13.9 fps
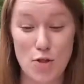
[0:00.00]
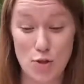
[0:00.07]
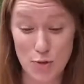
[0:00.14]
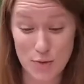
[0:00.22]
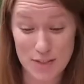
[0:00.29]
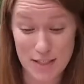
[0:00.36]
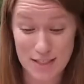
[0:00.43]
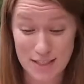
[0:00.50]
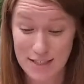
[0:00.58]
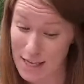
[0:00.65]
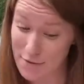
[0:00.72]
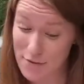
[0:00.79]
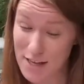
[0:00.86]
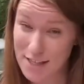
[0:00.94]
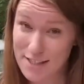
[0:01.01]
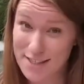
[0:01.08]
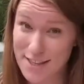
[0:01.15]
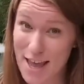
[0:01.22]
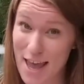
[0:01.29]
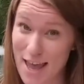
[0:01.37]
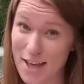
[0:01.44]
Lucinda Davis
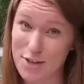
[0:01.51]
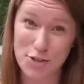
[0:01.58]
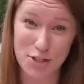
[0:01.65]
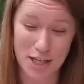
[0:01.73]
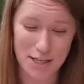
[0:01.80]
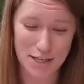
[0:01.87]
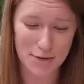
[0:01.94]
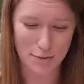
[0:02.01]
and J.D.